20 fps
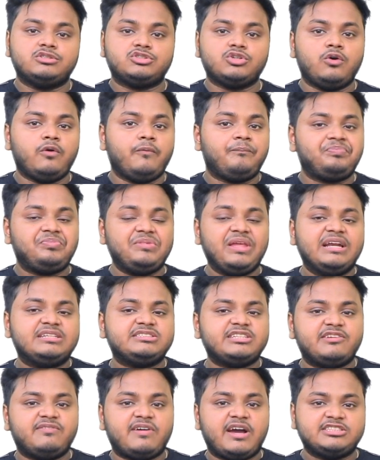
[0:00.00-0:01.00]
So
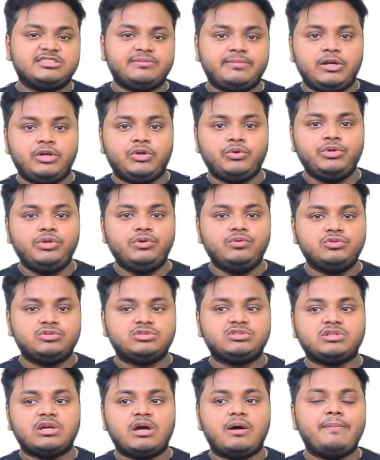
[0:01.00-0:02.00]
it's advisable to
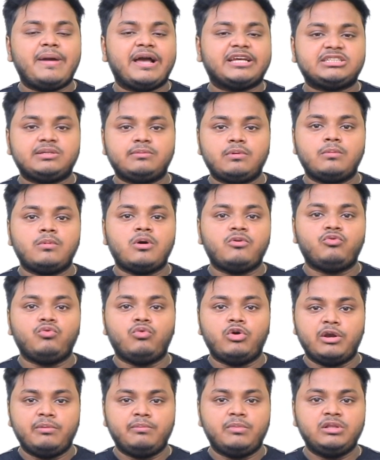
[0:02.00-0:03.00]
use a maximum of
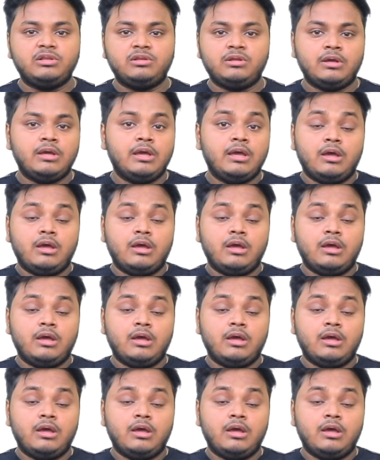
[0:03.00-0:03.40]
1 month